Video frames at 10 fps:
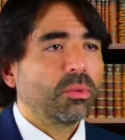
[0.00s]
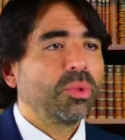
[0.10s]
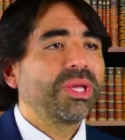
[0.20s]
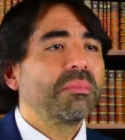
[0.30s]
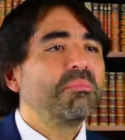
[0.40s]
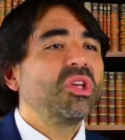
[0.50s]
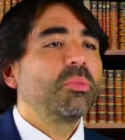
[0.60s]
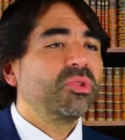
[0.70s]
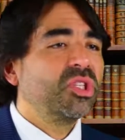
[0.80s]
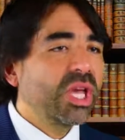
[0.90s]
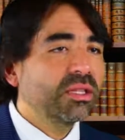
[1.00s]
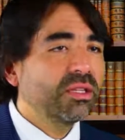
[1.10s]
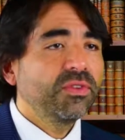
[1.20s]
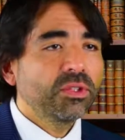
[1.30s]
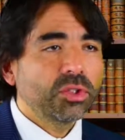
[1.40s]
We can be
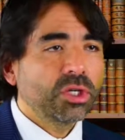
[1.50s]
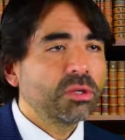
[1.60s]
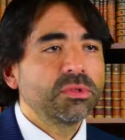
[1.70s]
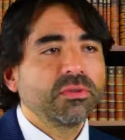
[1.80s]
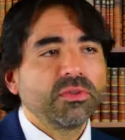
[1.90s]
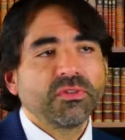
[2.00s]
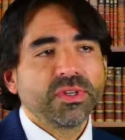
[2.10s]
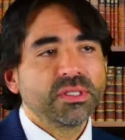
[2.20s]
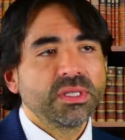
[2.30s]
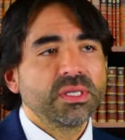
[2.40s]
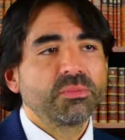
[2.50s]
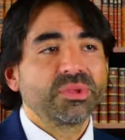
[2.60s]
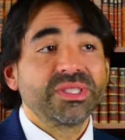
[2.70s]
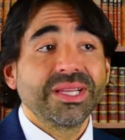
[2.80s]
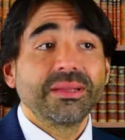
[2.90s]
objective in terms of differences
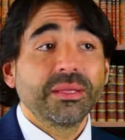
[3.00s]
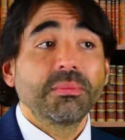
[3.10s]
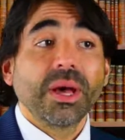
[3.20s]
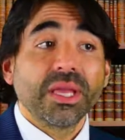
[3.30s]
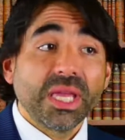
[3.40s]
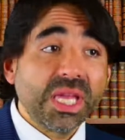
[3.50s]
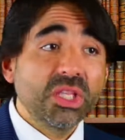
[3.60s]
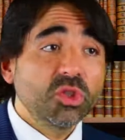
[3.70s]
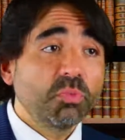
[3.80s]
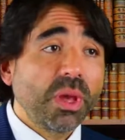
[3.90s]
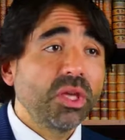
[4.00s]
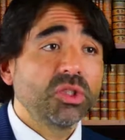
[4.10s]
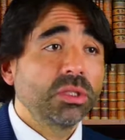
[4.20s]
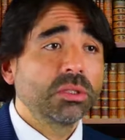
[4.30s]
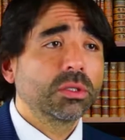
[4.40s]
presented by each
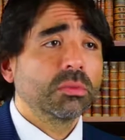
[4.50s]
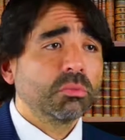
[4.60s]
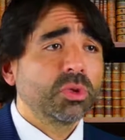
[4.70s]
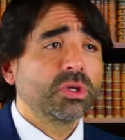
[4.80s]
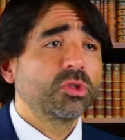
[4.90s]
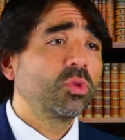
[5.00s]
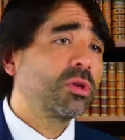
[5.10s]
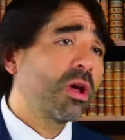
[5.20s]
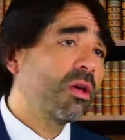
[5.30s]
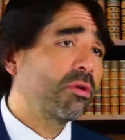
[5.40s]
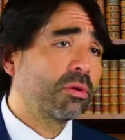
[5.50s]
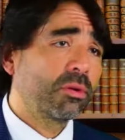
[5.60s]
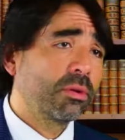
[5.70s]
patient compared to another.